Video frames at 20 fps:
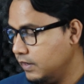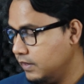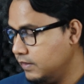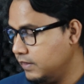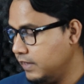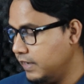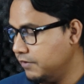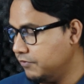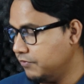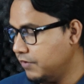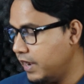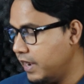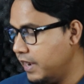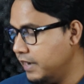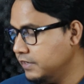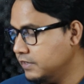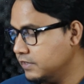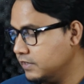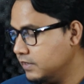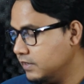then
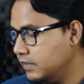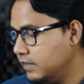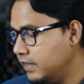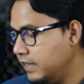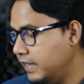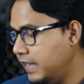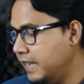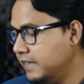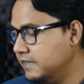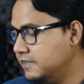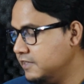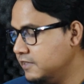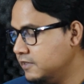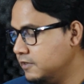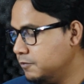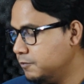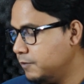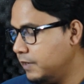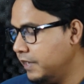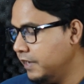write X
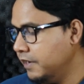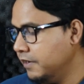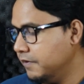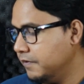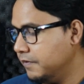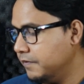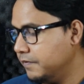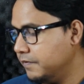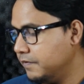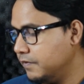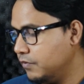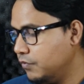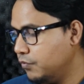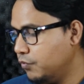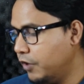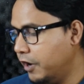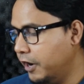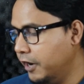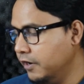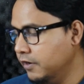Display
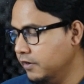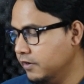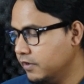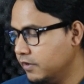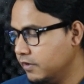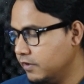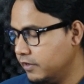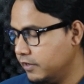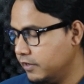word